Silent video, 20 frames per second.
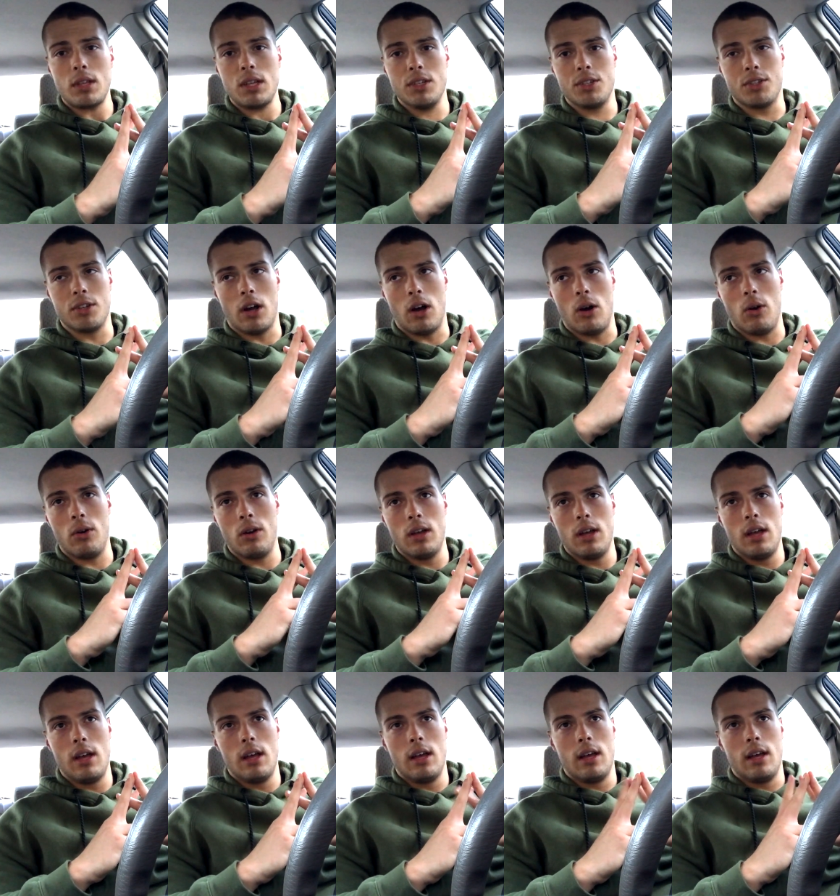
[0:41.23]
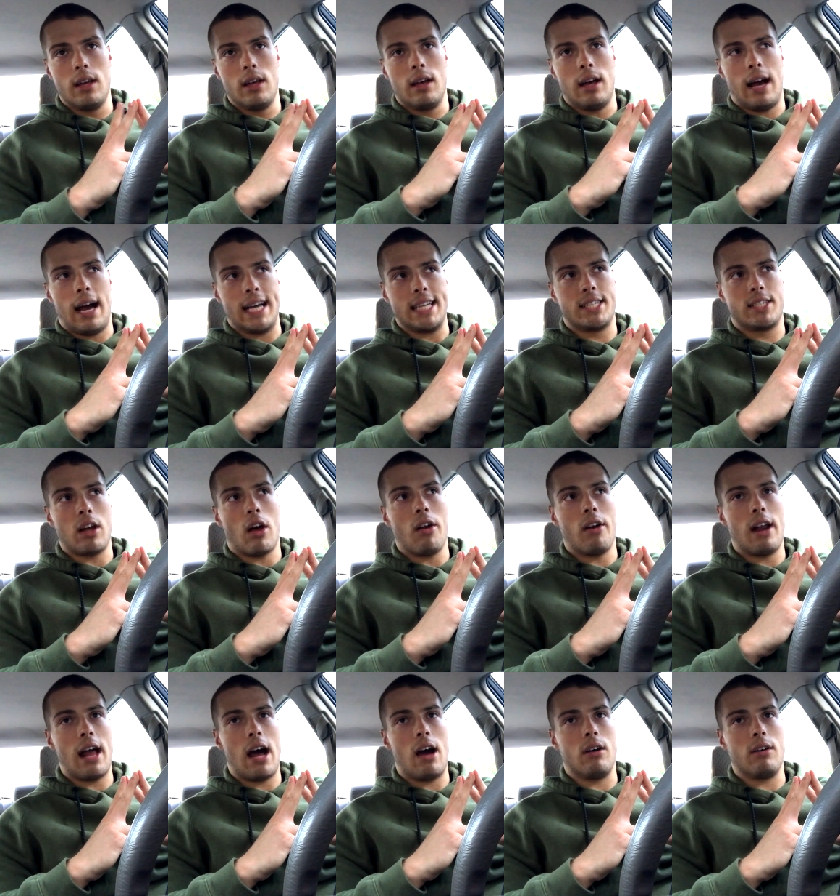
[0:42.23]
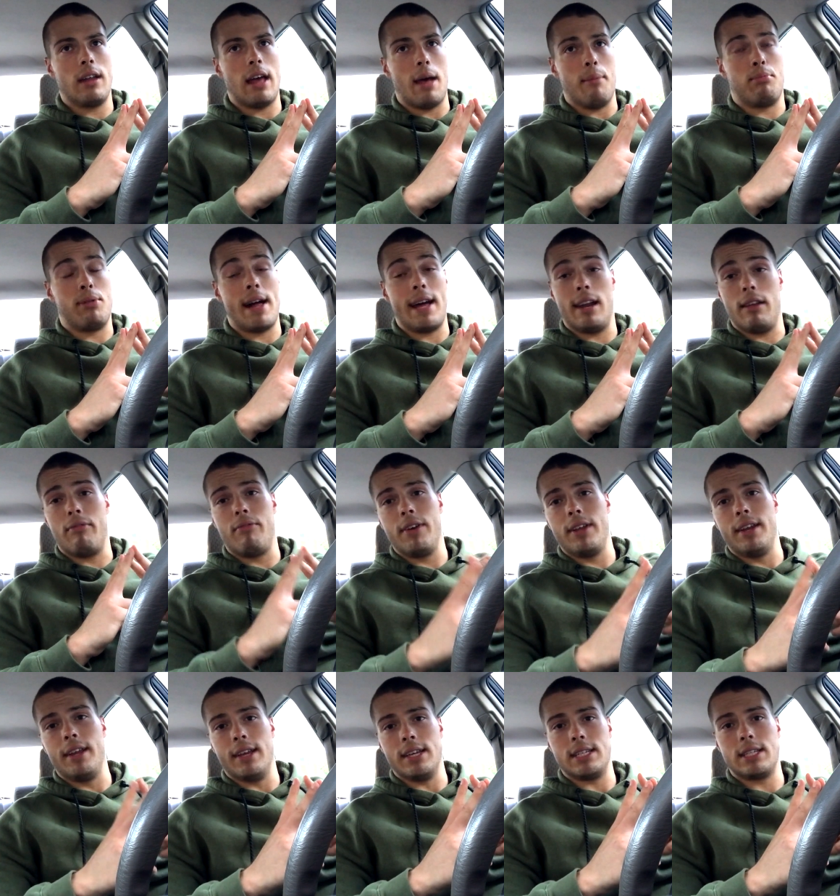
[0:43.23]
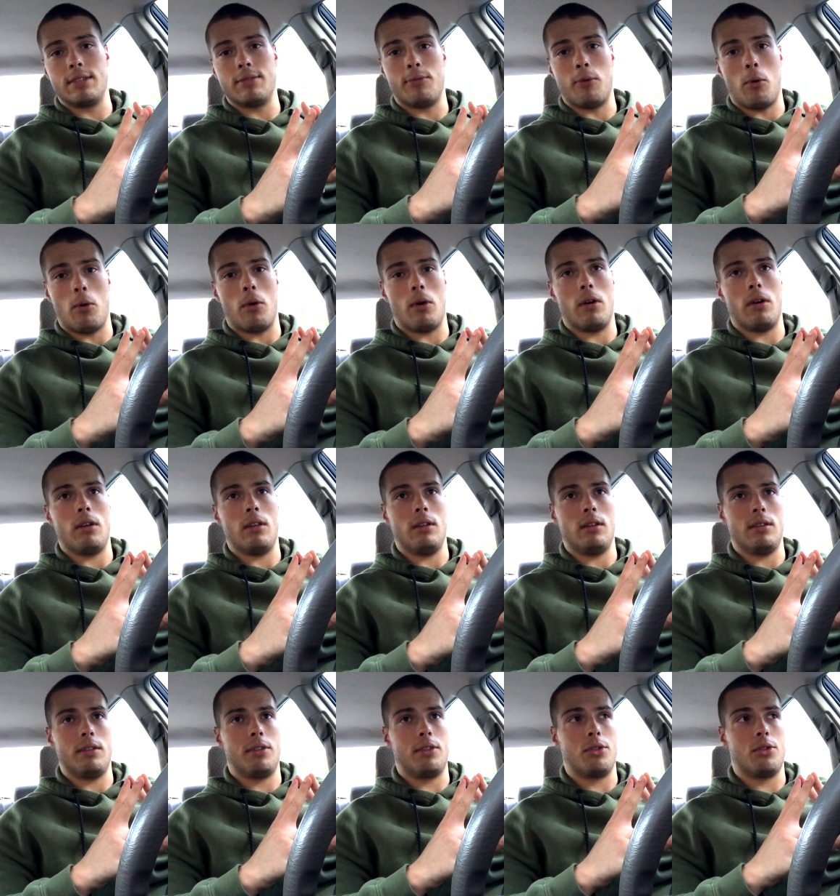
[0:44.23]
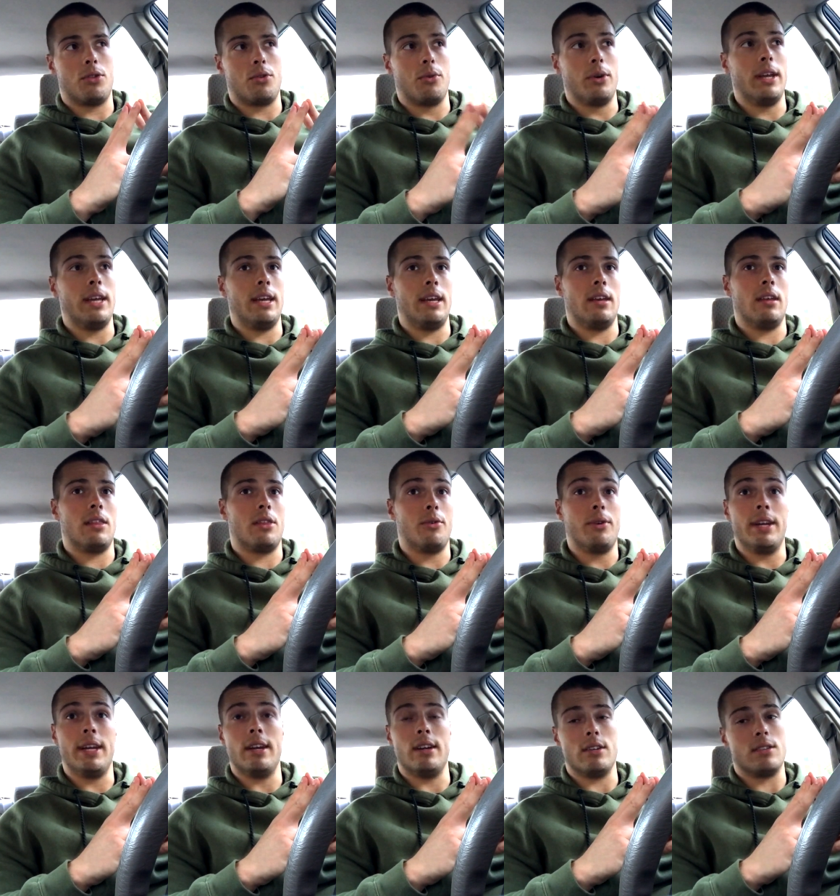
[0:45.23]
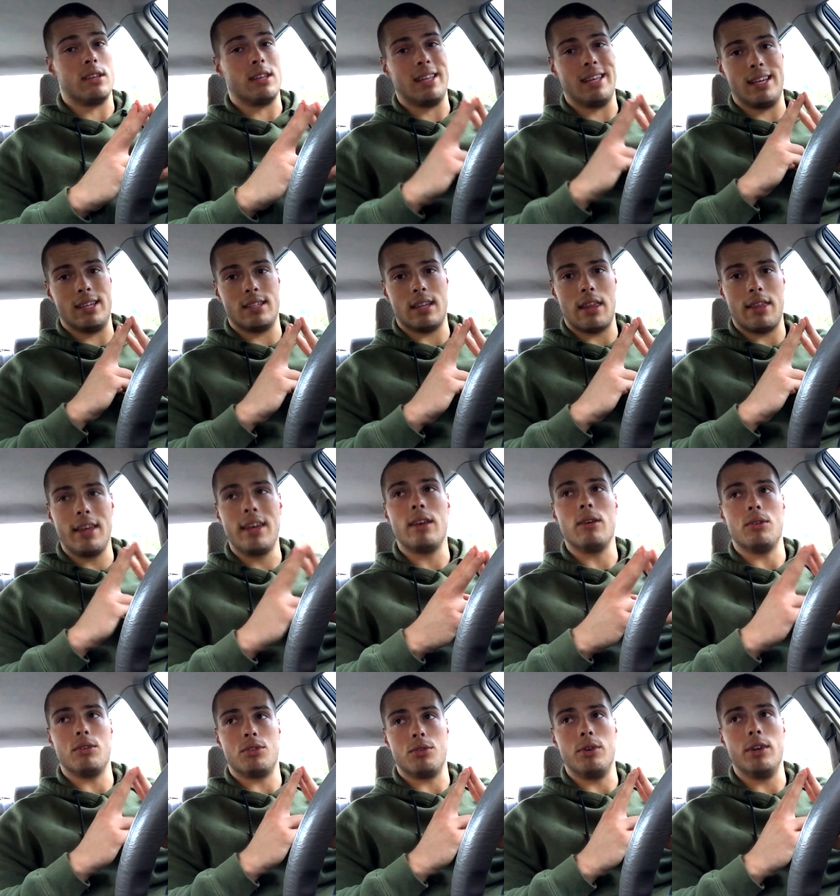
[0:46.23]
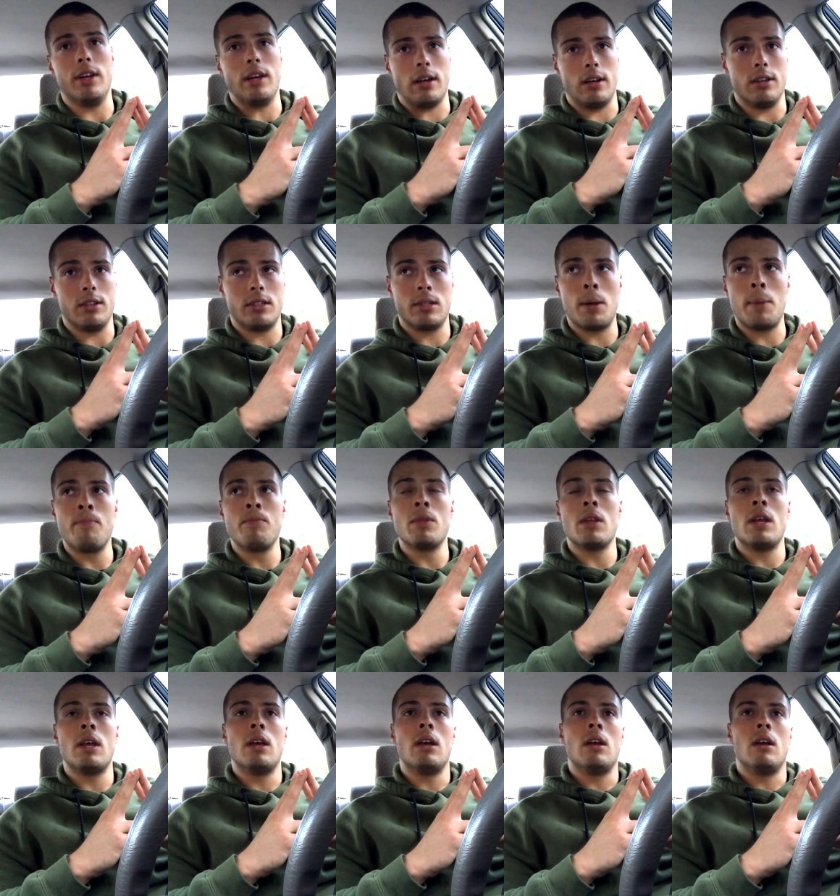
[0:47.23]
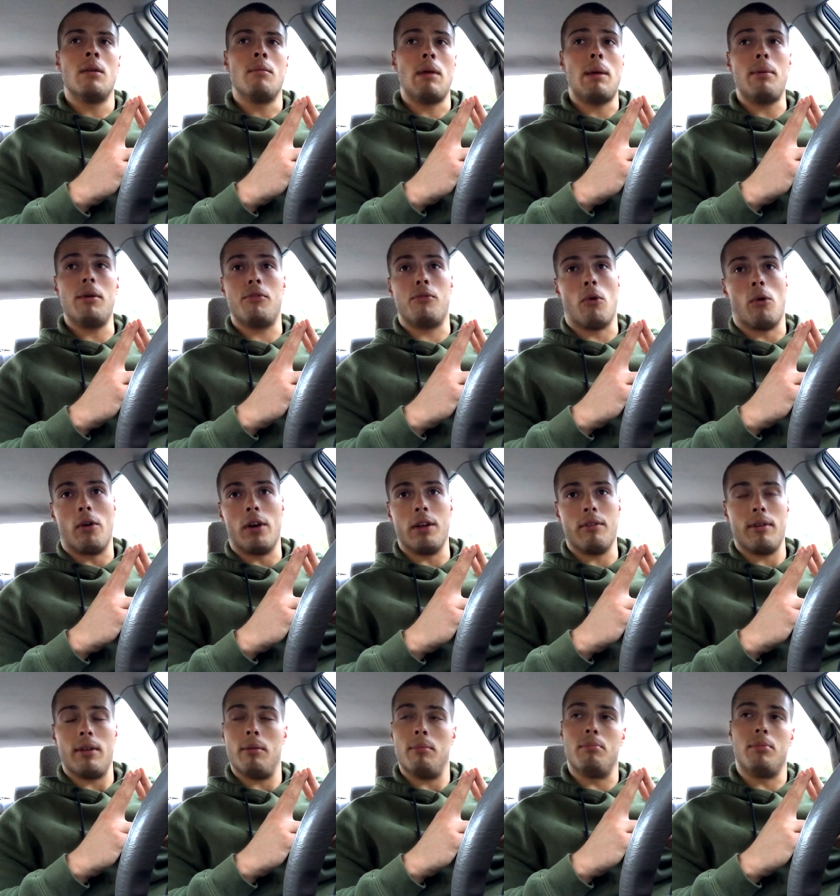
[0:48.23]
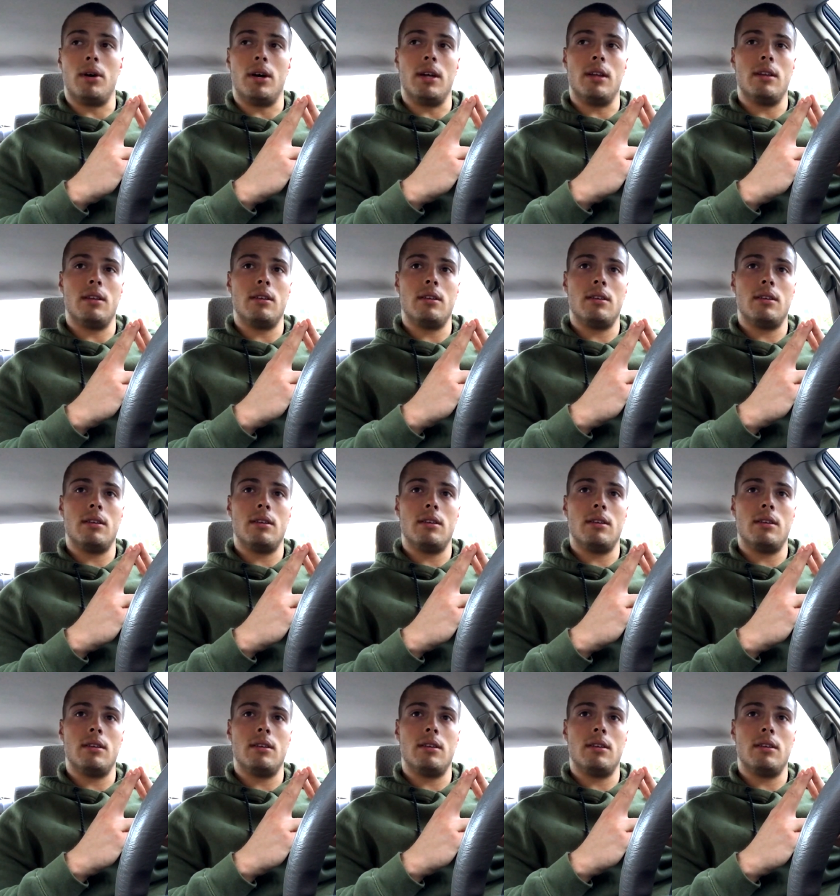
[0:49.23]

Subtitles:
So I started out at Planet Fitness for three years at least. I think it was 3 years, maybe 4 even. But